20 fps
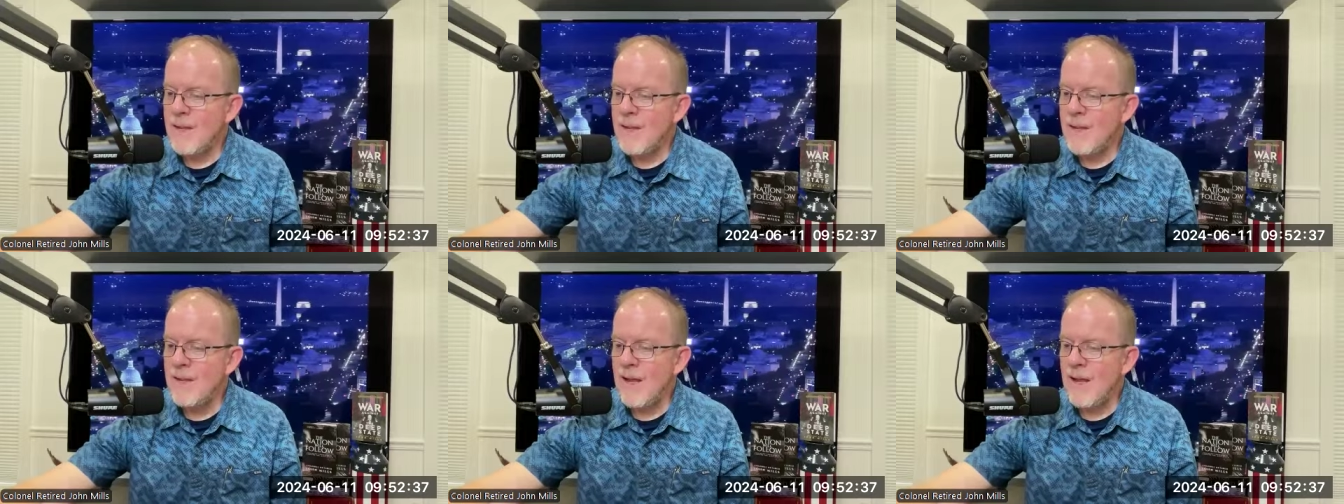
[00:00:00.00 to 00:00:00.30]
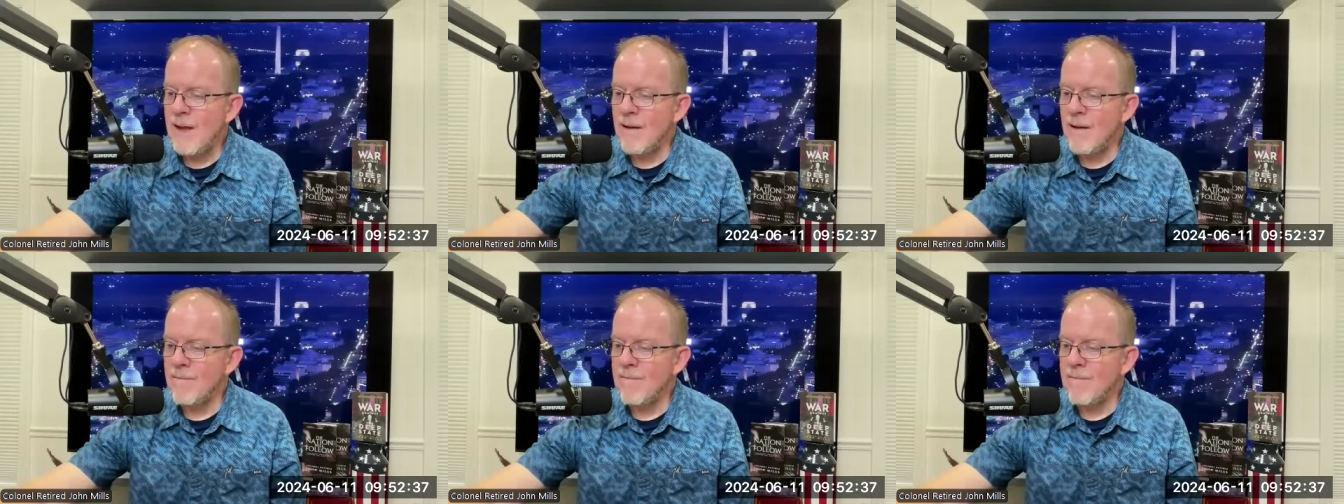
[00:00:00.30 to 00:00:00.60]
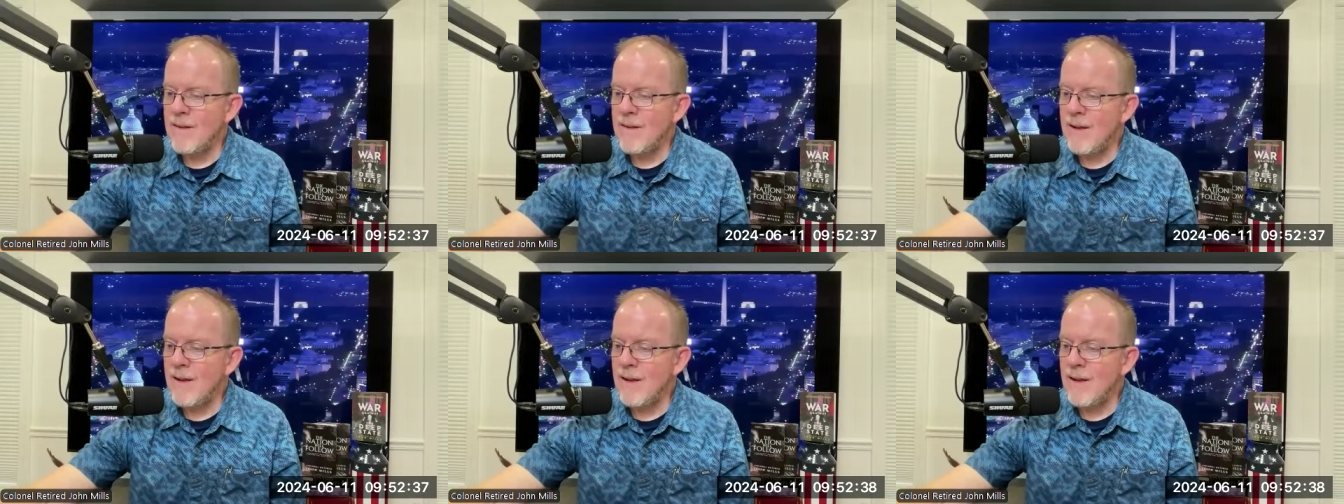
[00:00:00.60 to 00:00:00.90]
Yeah.
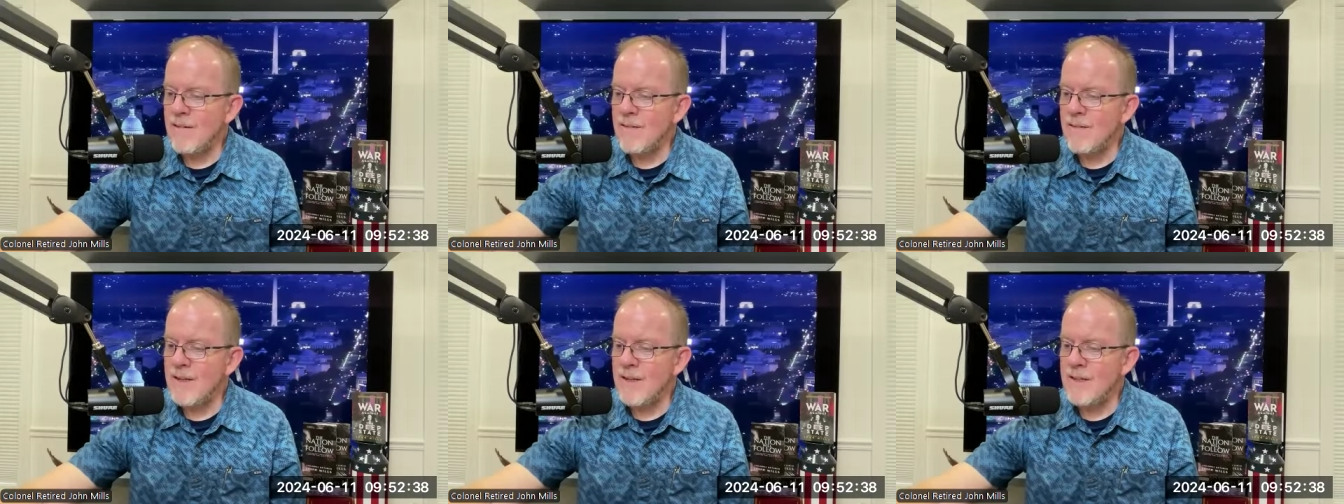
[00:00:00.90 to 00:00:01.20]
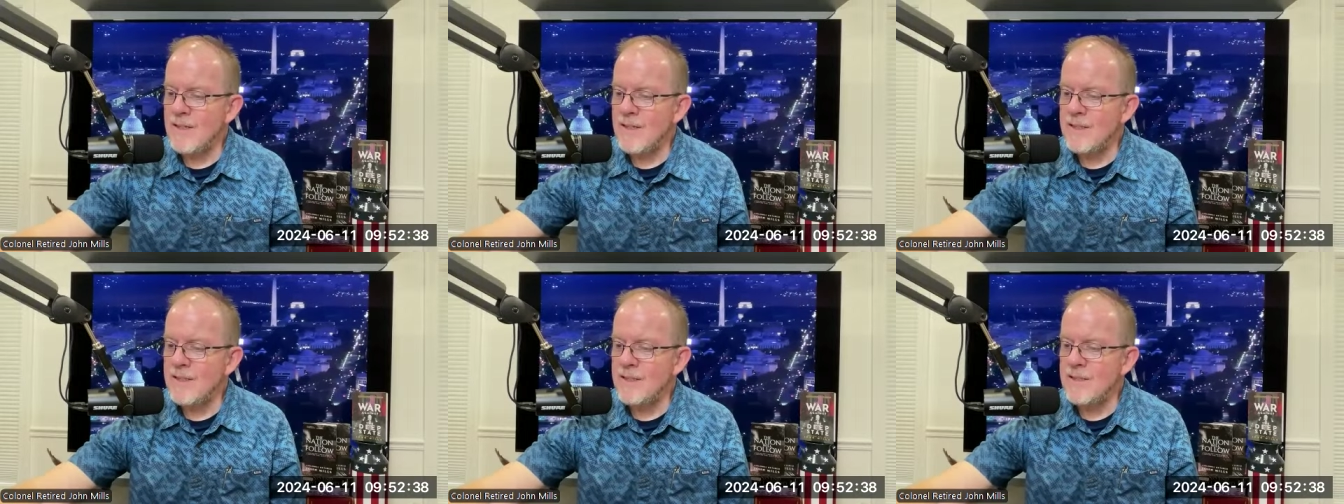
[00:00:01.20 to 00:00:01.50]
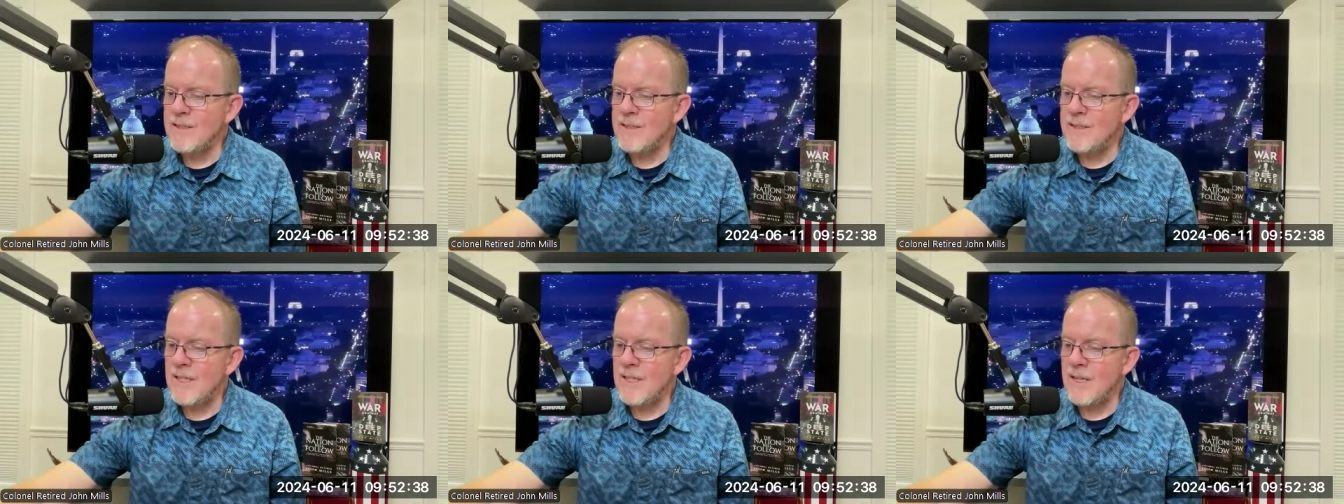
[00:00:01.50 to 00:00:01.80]
Yeah. It
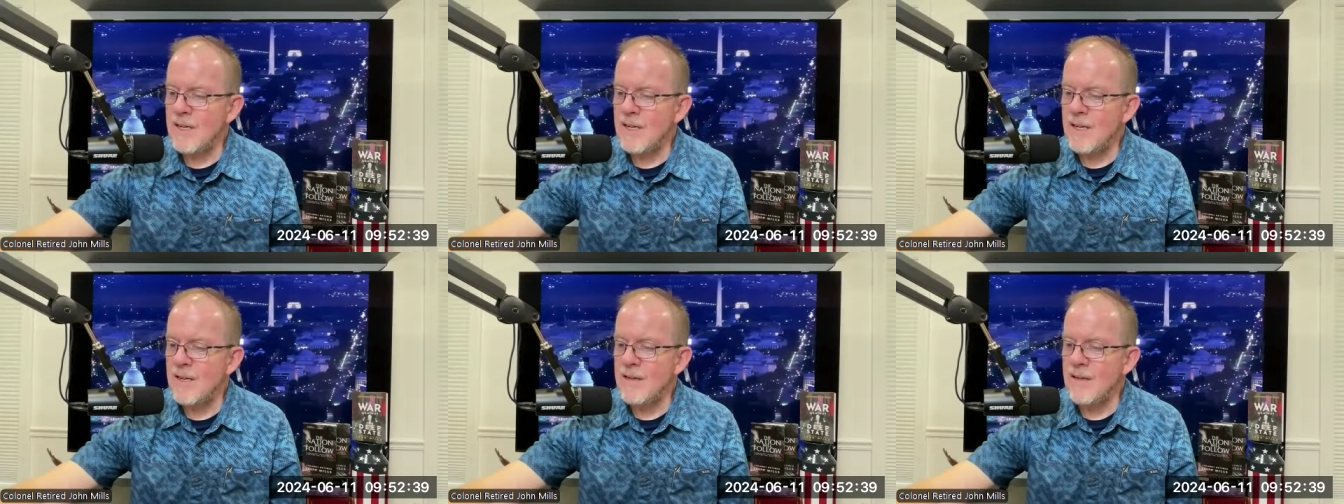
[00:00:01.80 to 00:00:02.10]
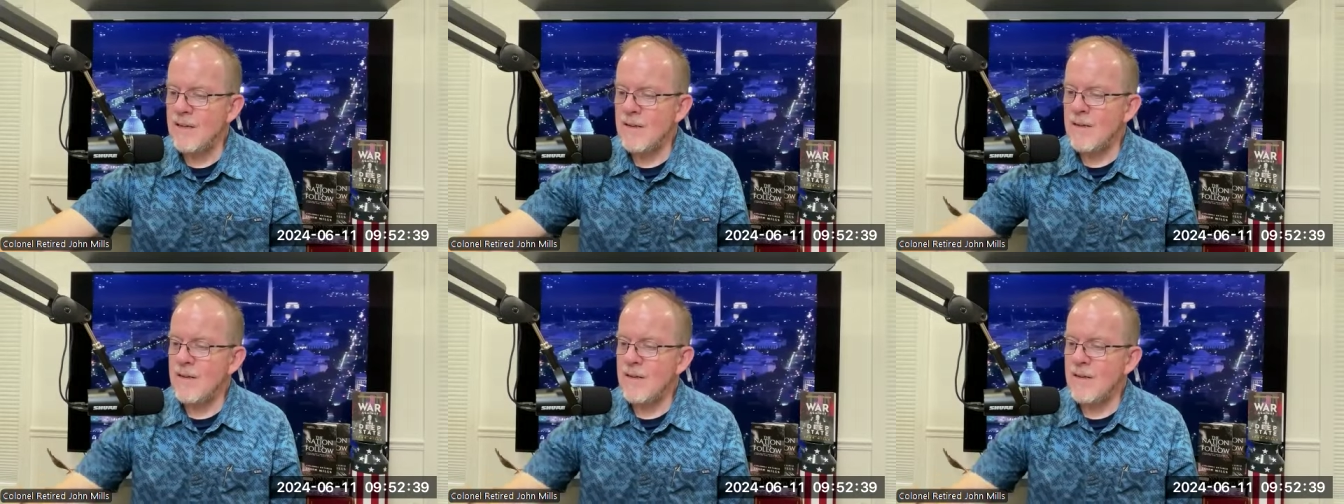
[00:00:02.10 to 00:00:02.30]
is. Uh,